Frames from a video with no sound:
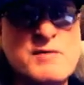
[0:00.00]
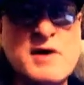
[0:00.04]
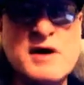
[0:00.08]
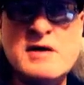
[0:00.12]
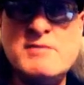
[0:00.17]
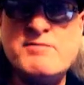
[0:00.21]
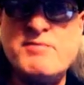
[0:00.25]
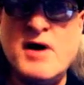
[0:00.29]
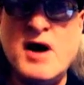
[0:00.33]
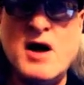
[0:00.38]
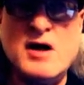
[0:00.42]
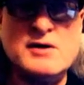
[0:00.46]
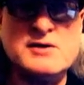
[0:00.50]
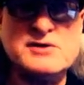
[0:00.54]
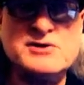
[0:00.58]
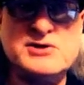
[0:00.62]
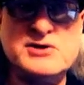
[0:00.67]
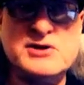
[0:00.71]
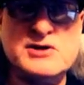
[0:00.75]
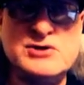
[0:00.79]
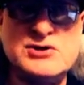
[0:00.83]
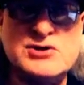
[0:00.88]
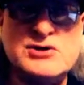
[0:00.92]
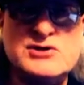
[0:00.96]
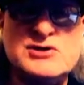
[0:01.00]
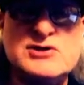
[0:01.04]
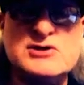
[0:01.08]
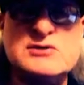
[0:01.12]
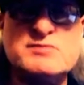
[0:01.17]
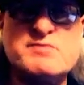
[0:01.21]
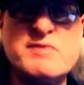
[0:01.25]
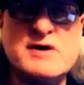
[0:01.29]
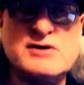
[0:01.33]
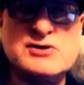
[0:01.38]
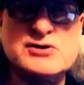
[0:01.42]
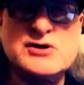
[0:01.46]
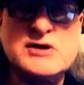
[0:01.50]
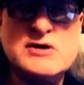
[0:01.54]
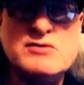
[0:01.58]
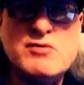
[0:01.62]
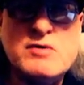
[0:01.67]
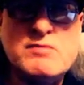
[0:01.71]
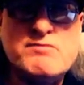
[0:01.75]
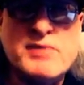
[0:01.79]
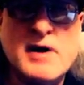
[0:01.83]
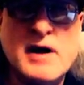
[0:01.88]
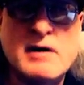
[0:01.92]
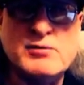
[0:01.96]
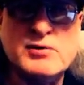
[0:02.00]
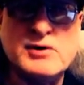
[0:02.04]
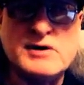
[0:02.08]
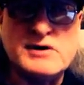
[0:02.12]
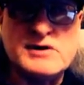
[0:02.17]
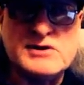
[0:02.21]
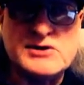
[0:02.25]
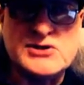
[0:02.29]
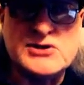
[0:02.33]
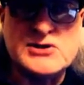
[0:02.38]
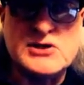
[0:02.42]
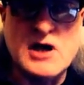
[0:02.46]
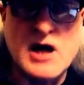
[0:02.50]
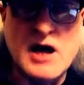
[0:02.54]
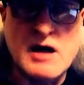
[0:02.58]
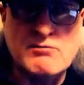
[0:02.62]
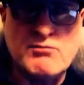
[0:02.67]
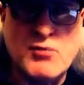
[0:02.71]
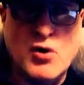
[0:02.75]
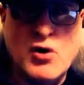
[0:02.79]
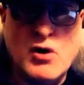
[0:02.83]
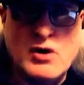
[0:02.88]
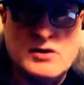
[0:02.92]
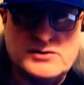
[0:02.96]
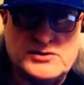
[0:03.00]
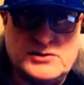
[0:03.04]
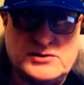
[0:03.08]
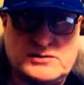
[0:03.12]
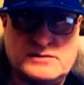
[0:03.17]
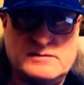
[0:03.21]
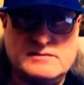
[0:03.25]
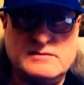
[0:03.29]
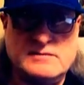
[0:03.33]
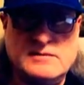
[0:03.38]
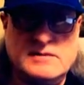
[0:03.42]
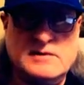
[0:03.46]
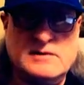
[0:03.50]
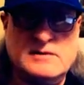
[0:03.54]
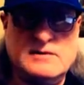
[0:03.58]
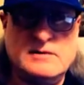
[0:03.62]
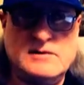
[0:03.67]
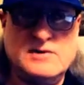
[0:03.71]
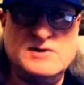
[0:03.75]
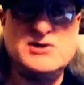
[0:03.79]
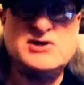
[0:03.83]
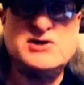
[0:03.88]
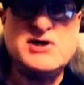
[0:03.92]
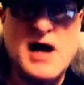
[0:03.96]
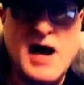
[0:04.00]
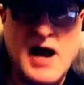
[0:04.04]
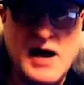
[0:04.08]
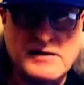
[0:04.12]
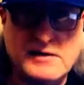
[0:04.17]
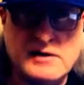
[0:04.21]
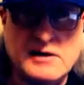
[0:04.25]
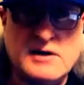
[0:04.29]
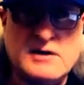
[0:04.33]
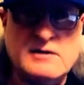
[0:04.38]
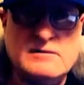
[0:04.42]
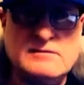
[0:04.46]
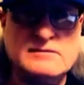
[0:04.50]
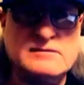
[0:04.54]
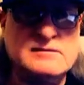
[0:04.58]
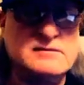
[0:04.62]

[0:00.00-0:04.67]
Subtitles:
many politicians, especially Republican slimeballs, sadly.